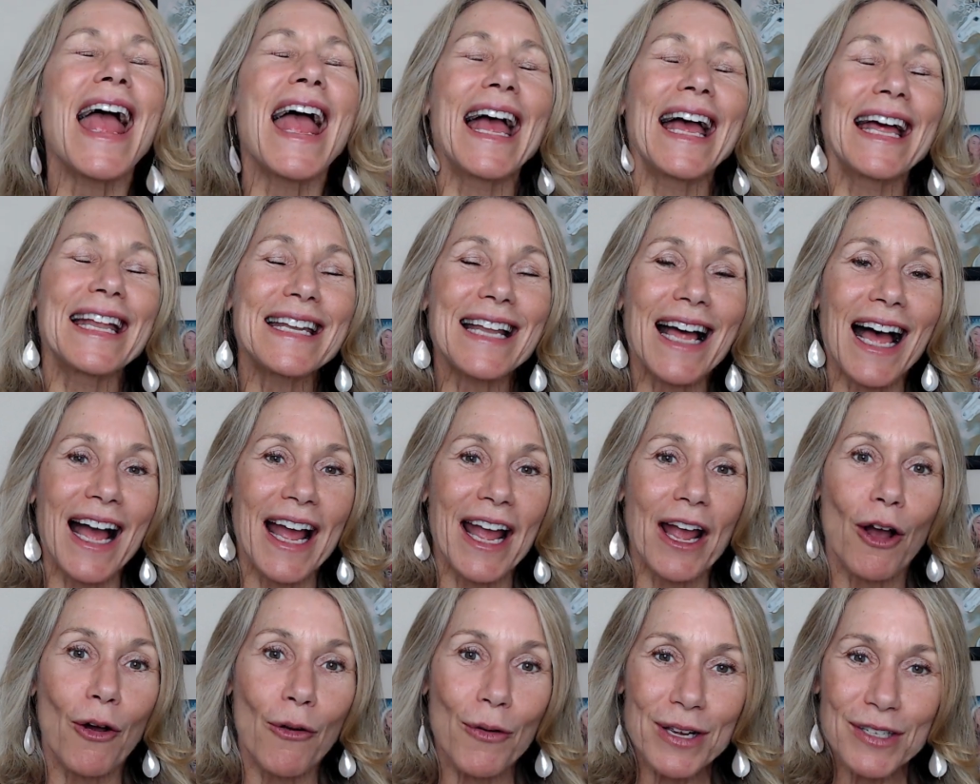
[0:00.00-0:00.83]
and
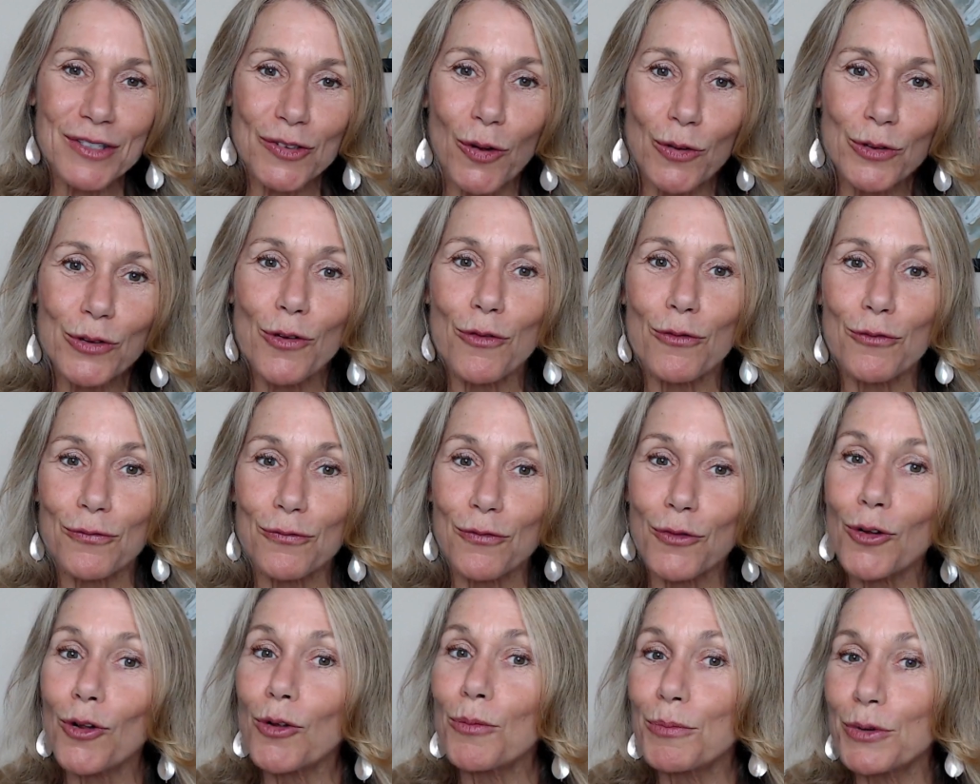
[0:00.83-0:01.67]
I always hold a
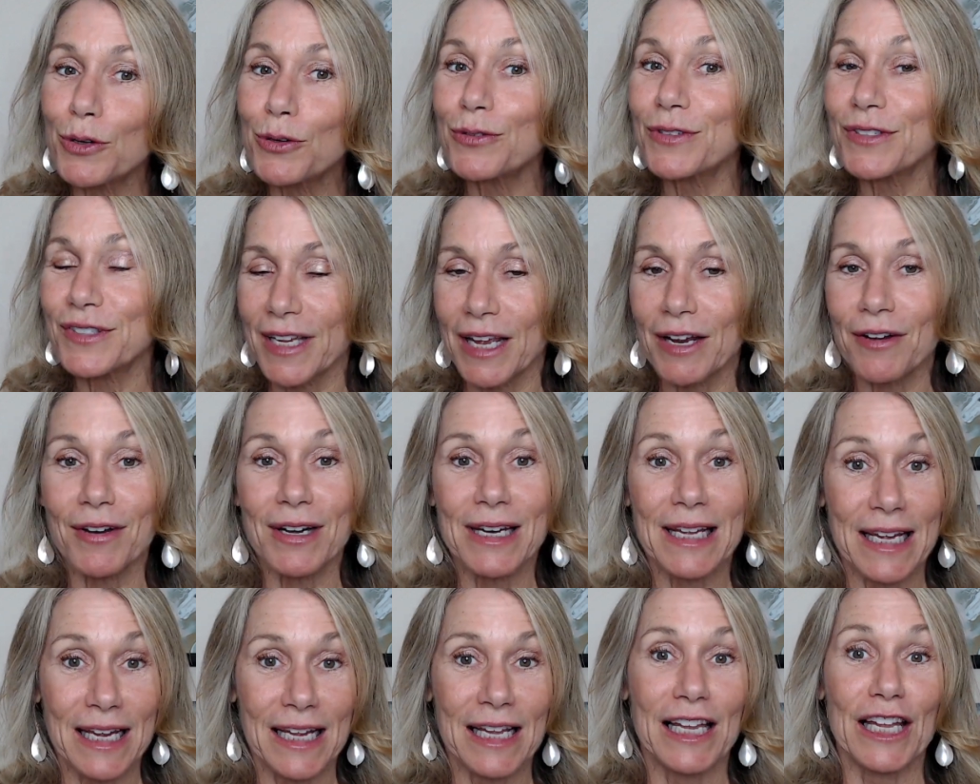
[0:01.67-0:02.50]
full moon sacred
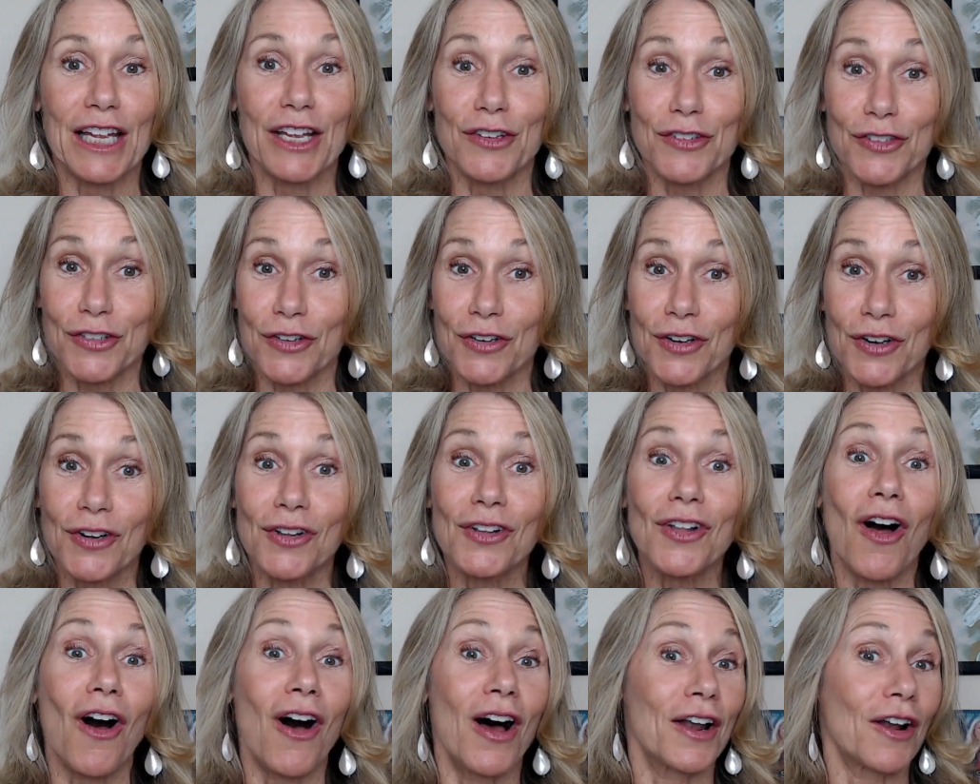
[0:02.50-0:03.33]
healing
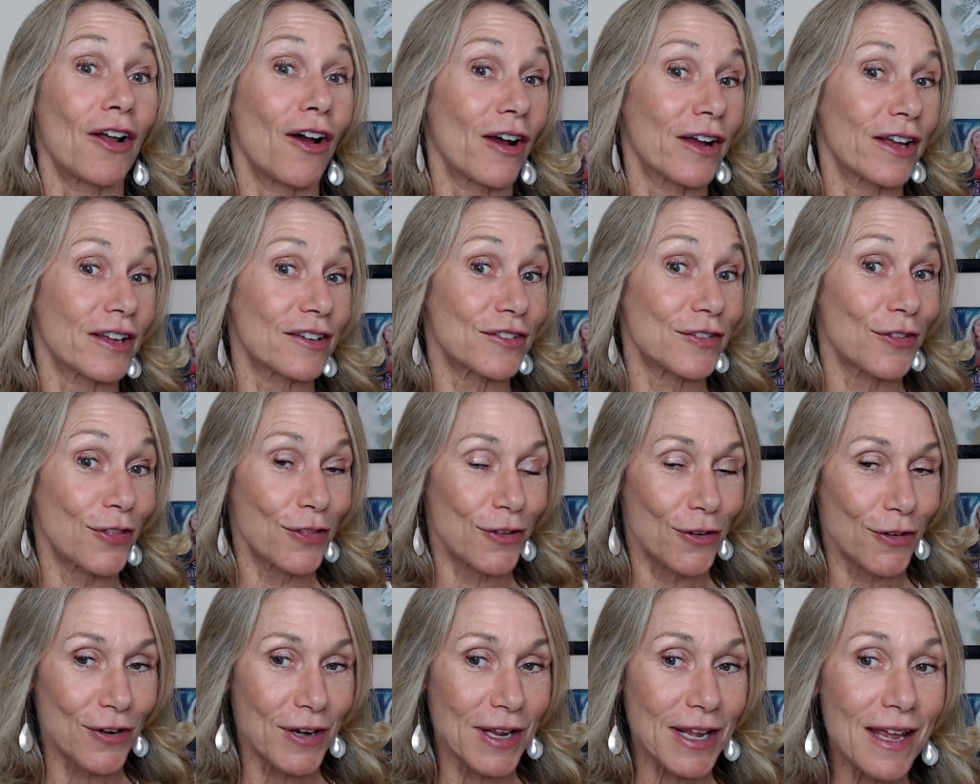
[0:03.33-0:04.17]
circle on August
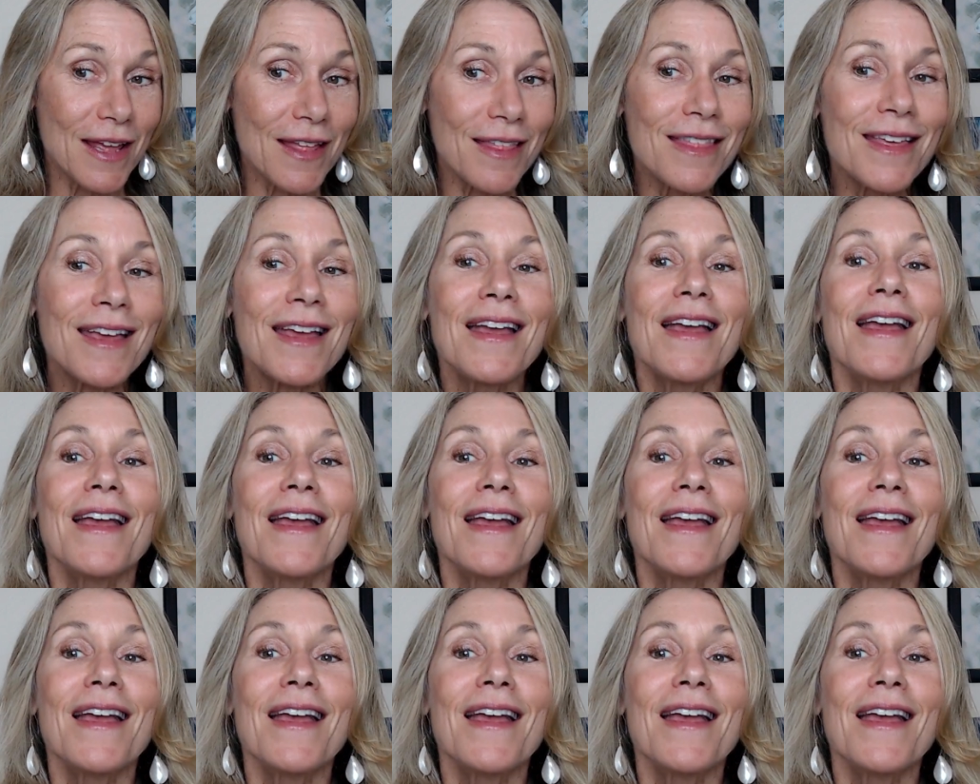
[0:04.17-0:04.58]
30th.